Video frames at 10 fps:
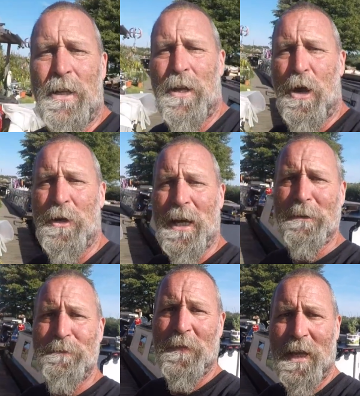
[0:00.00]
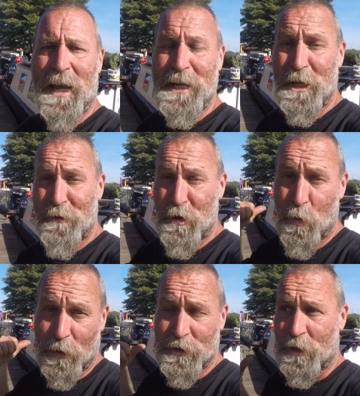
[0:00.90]
Okay, any of you
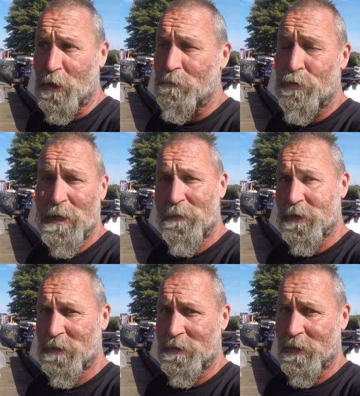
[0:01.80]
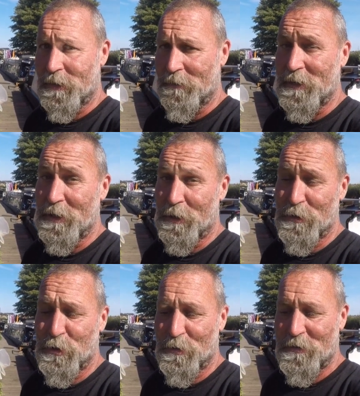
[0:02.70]
watched our previous
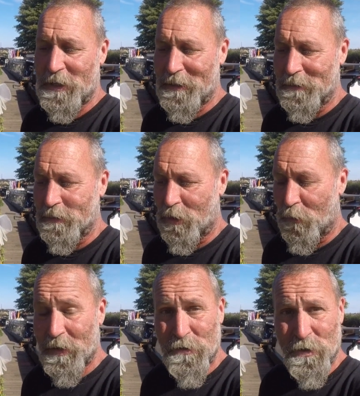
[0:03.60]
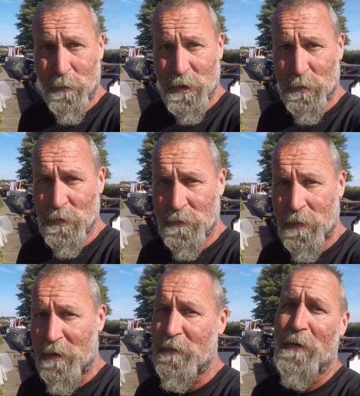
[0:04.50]
videos, you'll have seen our engine, which was
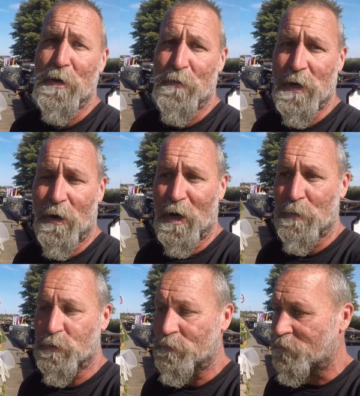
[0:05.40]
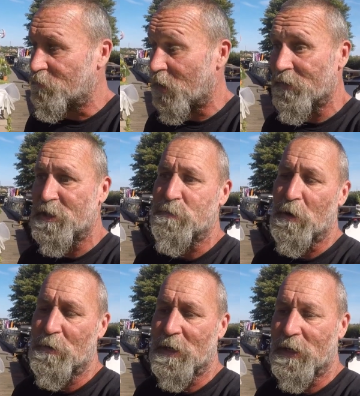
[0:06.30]
very, very unreliable, very
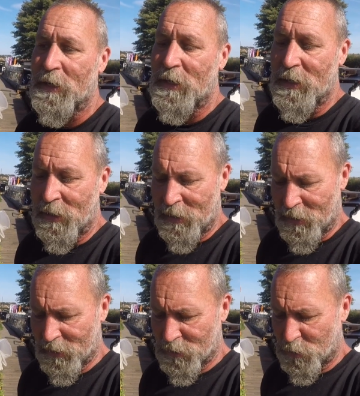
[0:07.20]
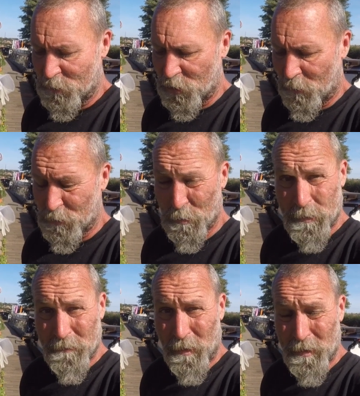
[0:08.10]
smoky, and sometimes would
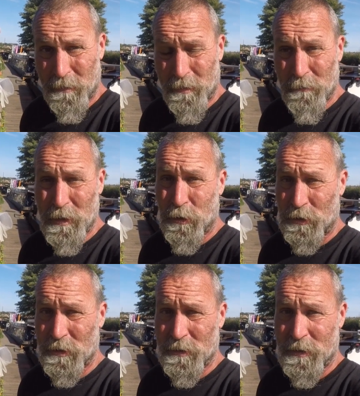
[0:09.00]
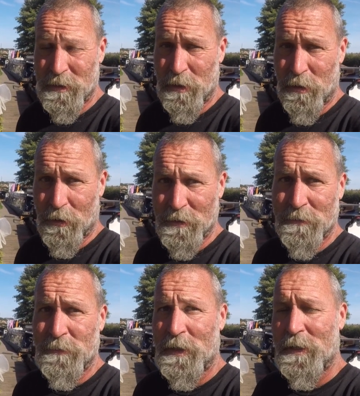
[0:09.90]
be very, very reluctant to
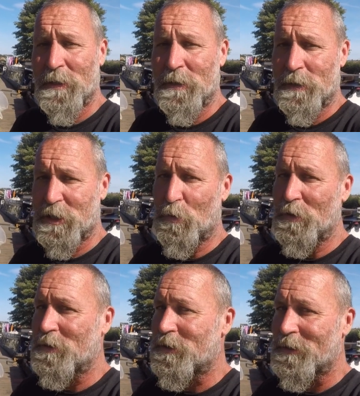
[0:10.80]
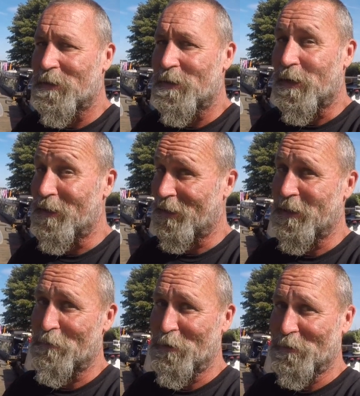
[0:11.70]
start. This one's a little
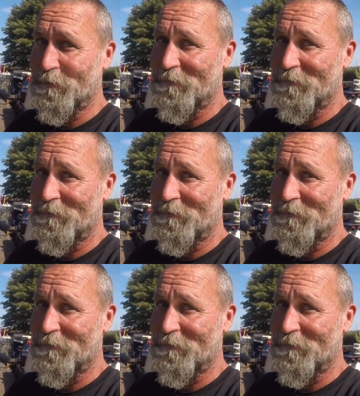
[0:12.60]
different.